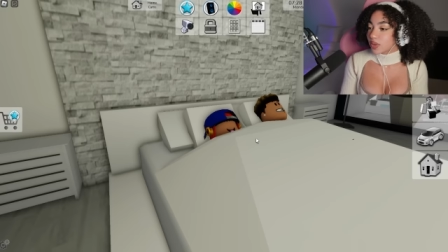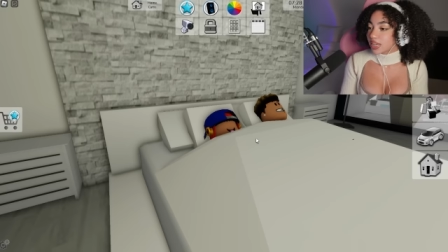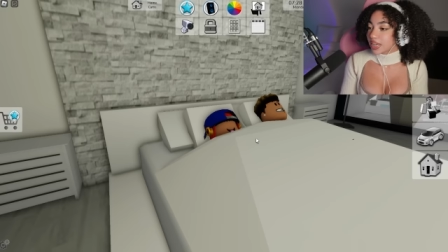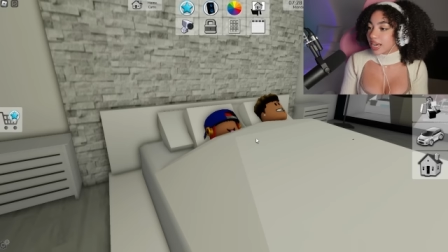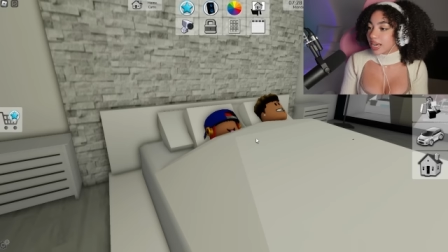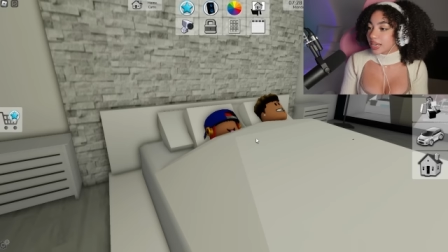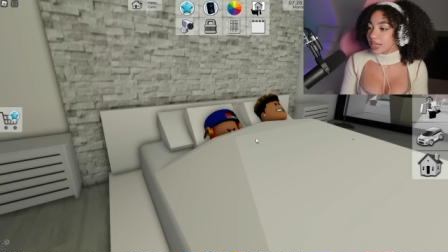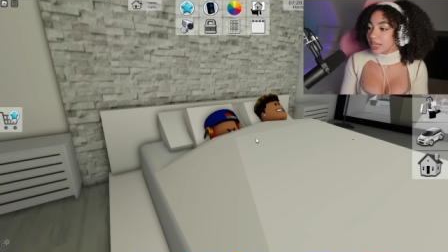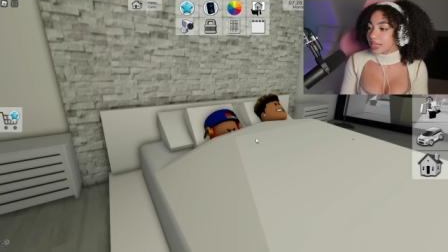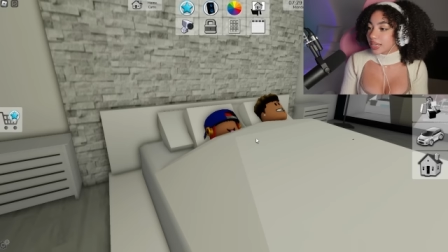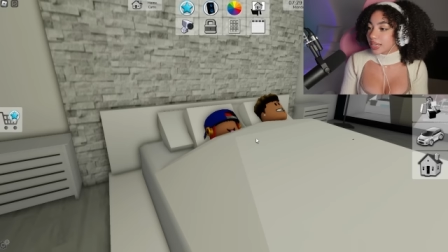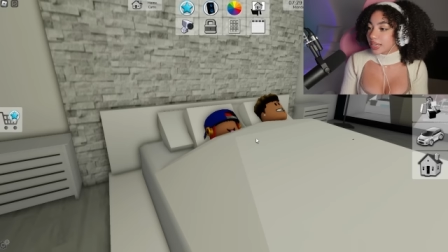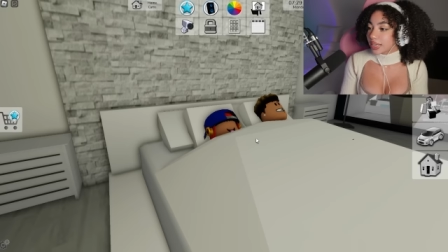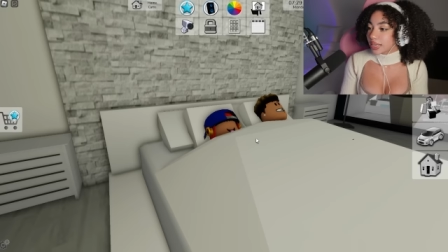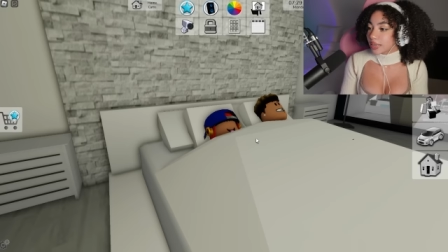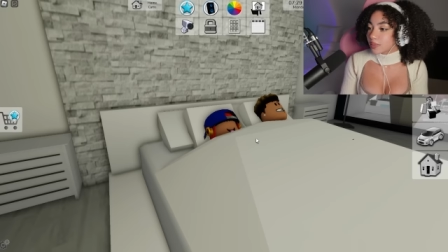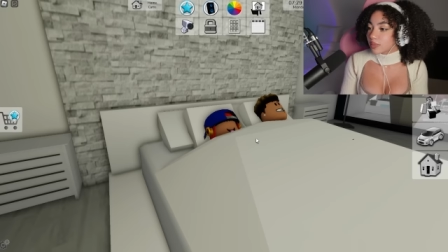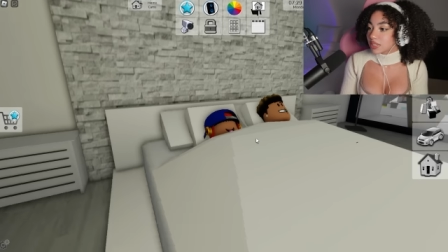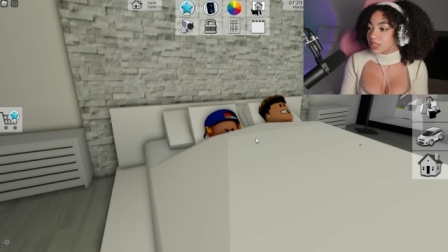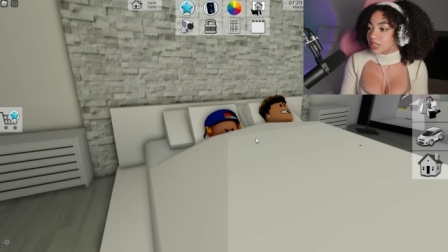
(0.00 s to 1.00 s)
we gotta get
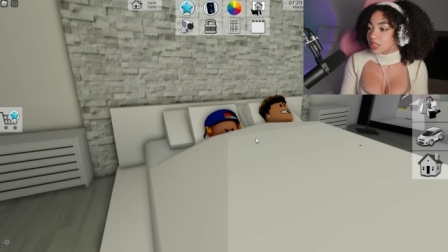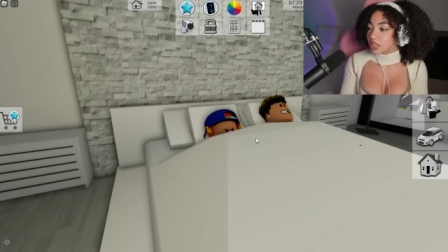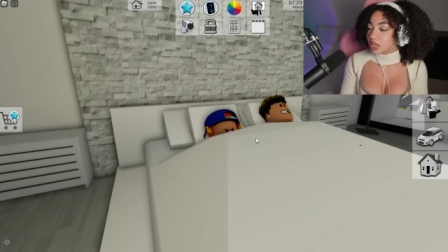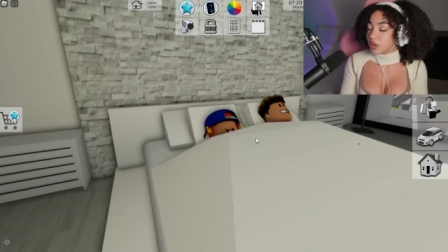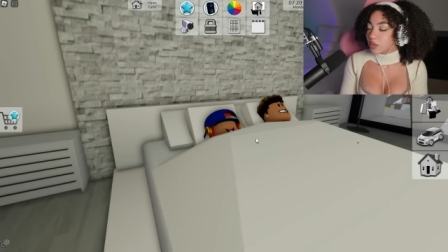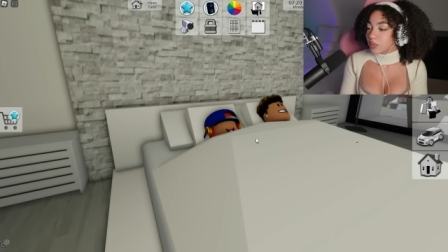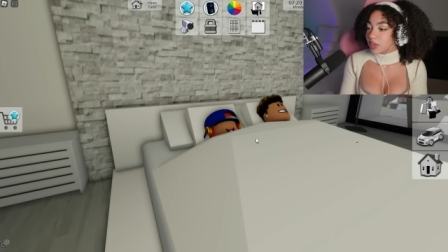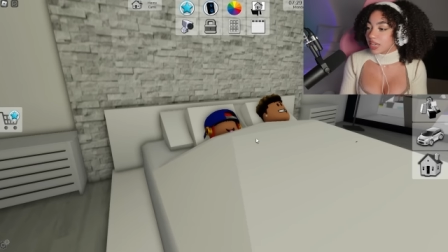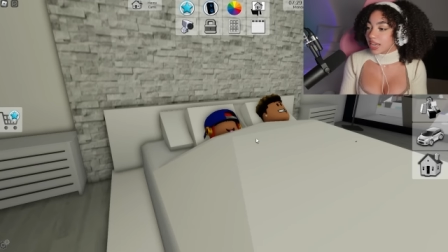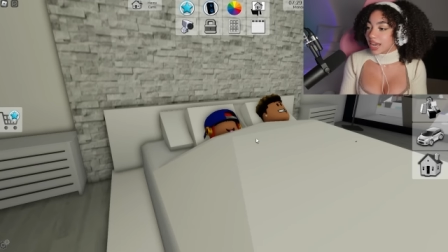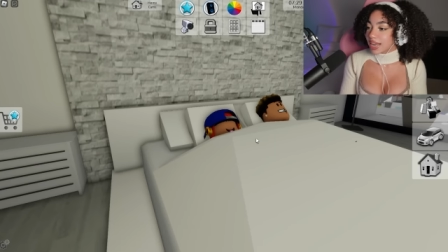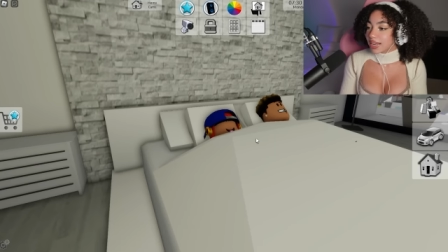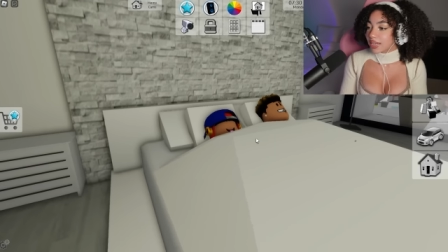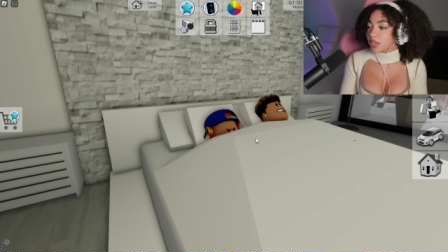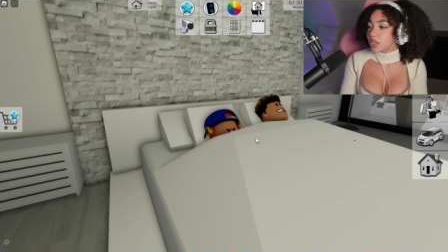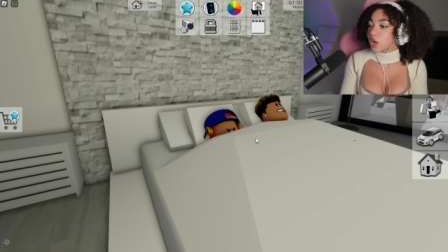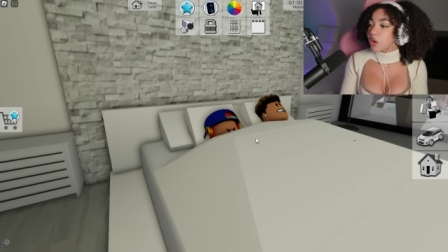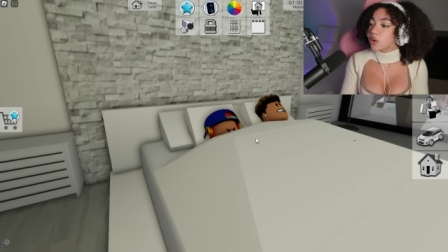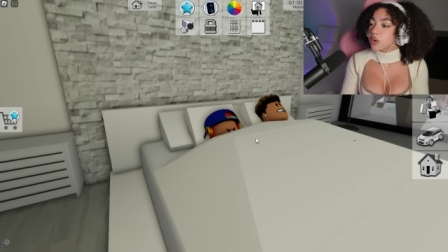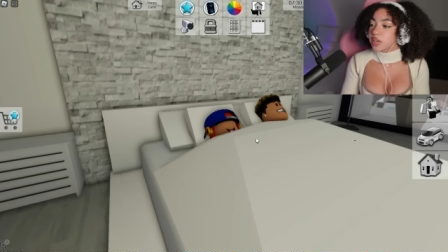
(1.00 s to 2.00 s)
up. Let's go. We gotta
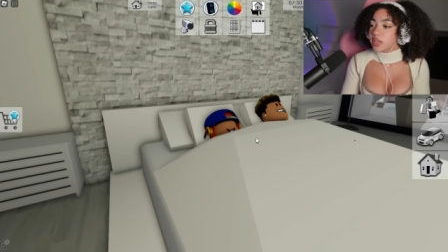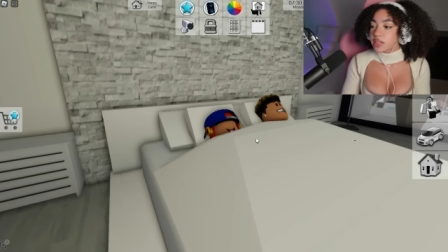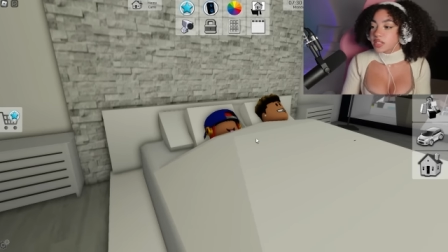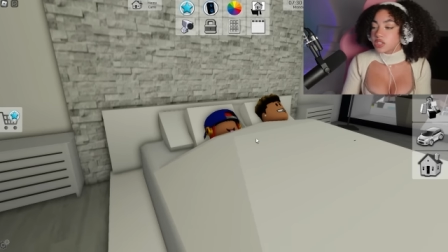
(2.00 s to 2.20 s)
go to